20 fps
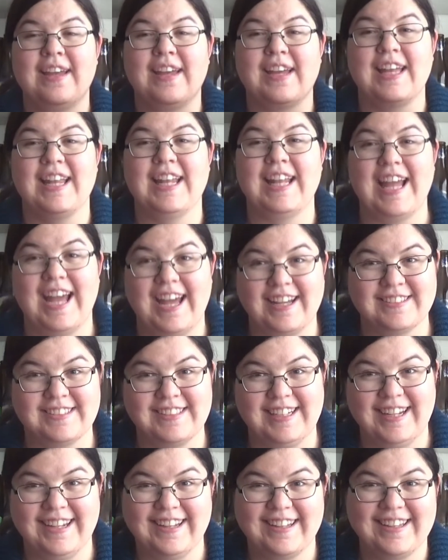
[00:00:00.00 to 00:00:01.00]

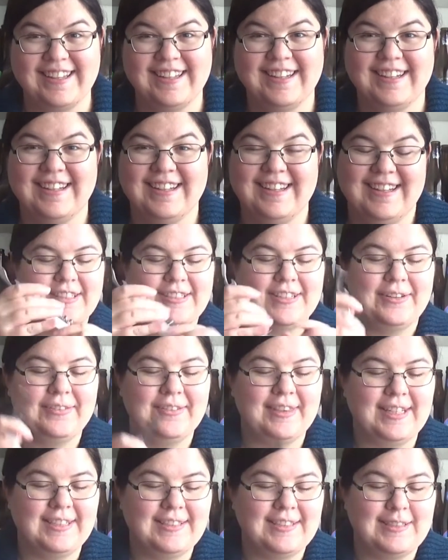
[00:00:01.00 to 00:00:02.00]
Classic. So
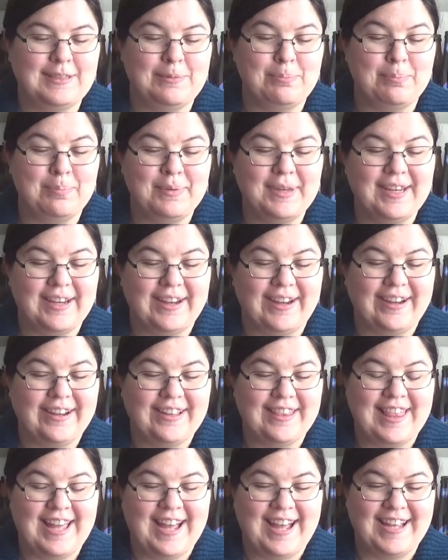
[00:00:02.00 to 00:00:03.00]
this is a beer
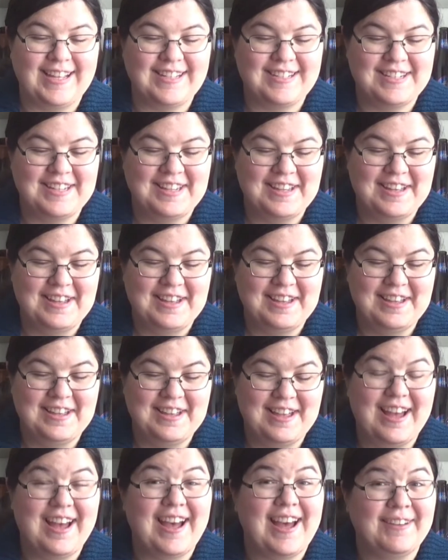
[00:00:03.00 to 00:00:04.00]
that
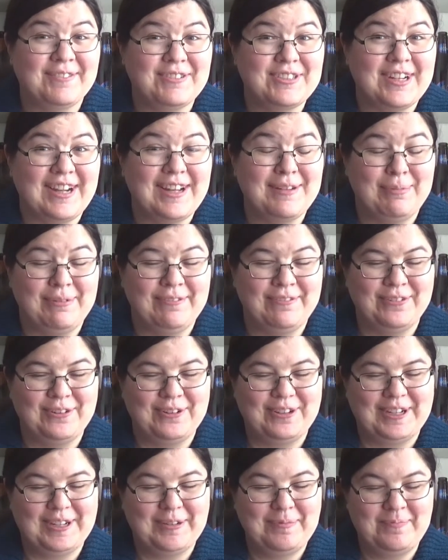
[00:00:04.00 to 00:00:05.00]
I've tried
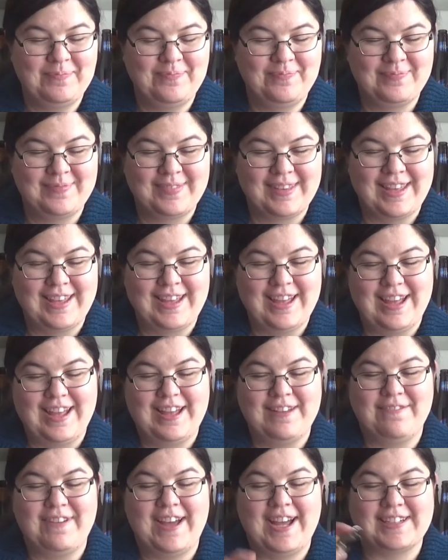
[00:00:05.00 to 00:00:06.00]
before.
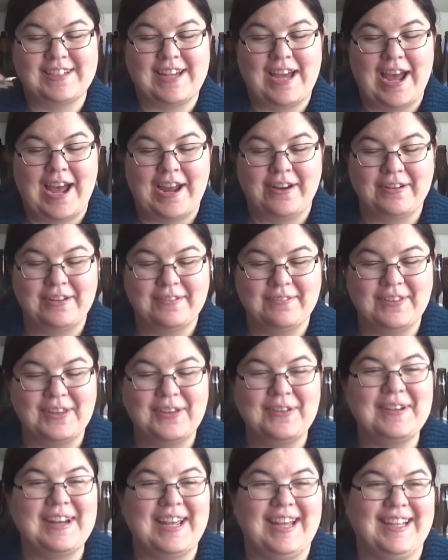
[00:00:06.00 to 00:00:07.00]
In fact, I
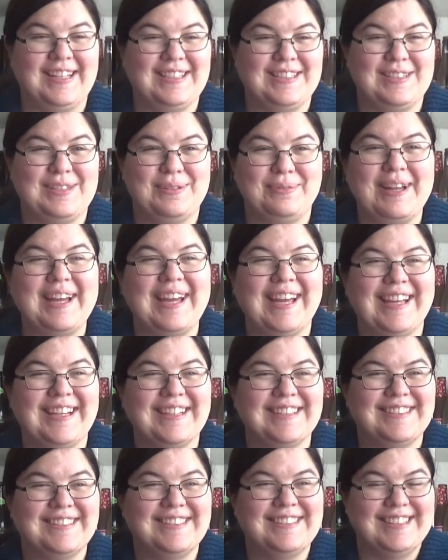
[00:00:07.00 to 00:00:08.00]
reviewed it
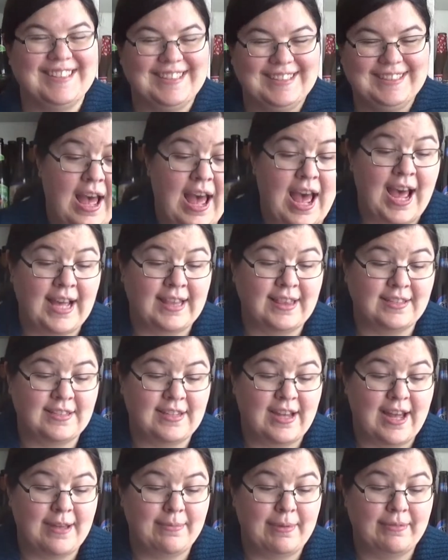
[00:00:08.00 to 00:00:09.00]
twice. At the
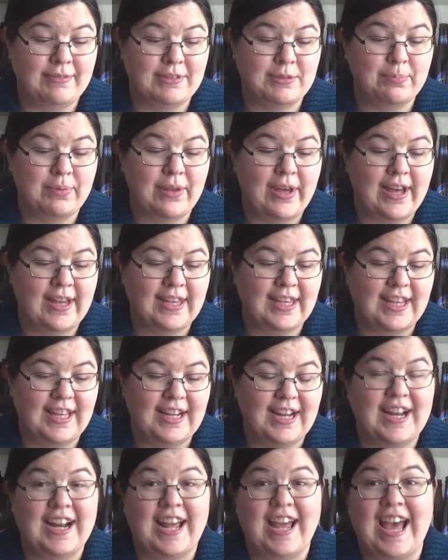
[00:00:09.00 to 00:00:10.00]
time I was
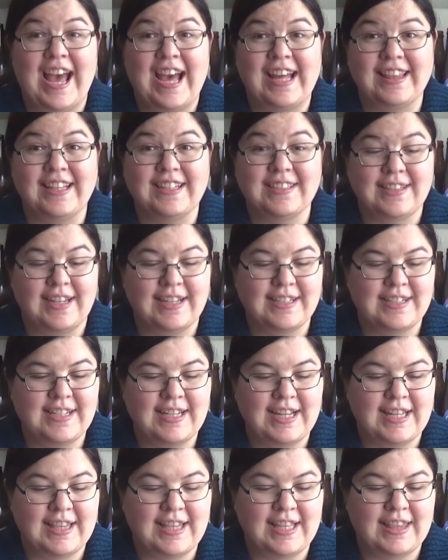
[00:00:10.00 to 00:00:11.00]
blogging and I had this
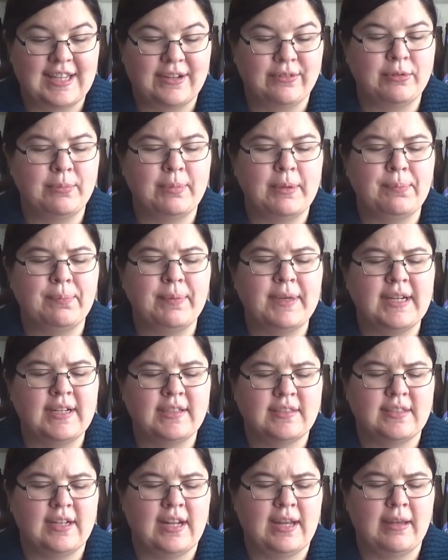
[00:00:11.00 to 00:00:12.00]
idea that there would be
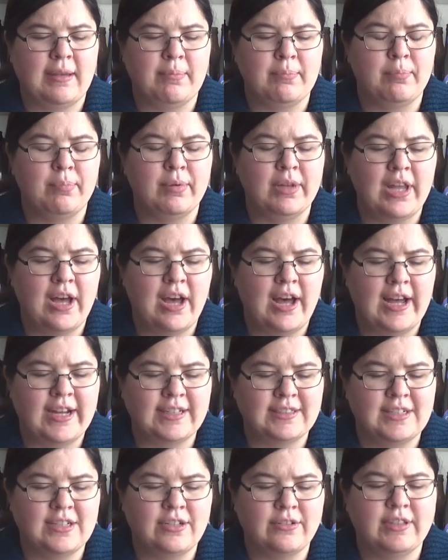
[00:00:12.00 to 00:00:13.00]
beers that I
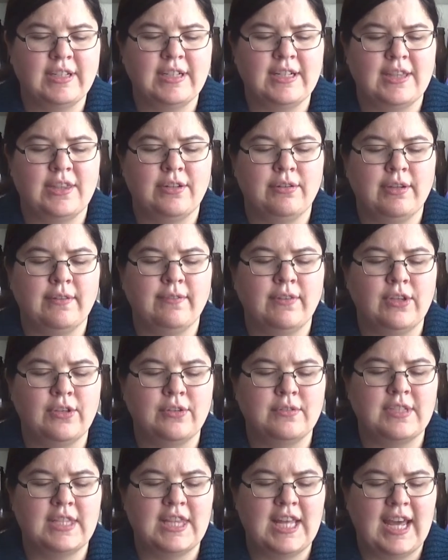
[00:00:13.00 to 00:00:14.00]
blogged and only did the
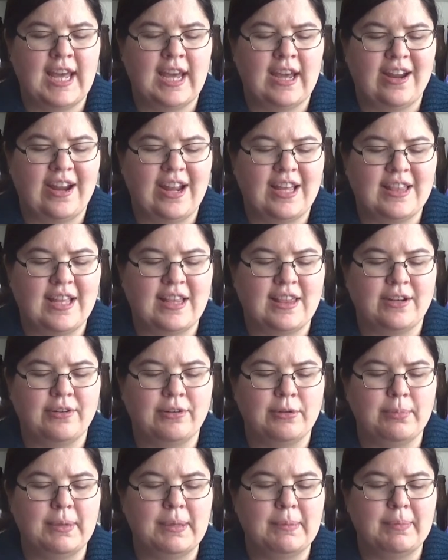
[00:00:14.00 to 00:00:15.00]
reviews there, and then there
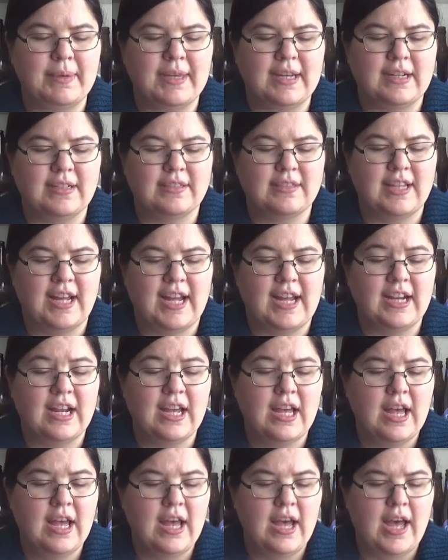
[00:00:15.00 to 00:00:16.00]
would be beers that
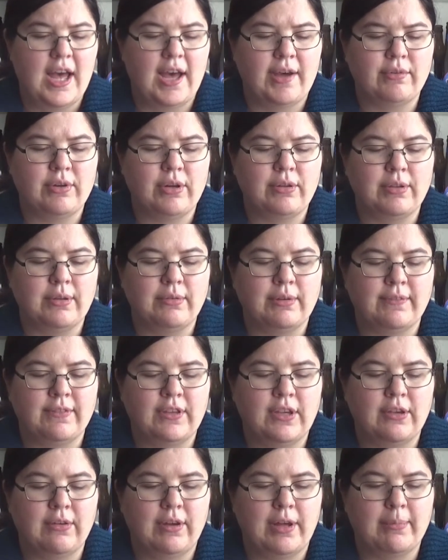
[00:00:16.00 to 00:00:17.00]
I would only
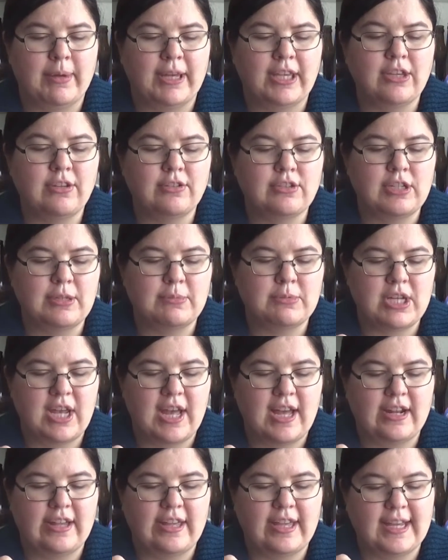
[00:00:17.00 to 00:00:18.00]
review on my YouTube
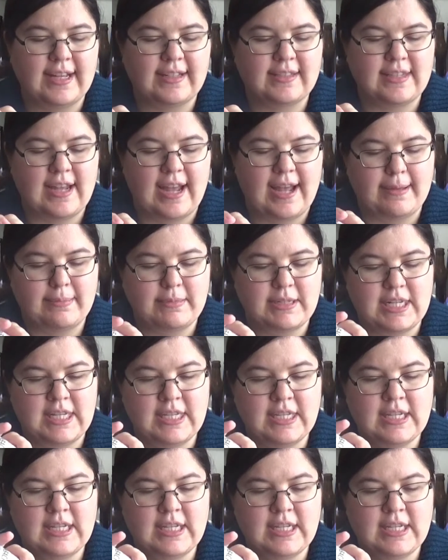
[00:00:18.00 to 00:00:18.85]
channel, except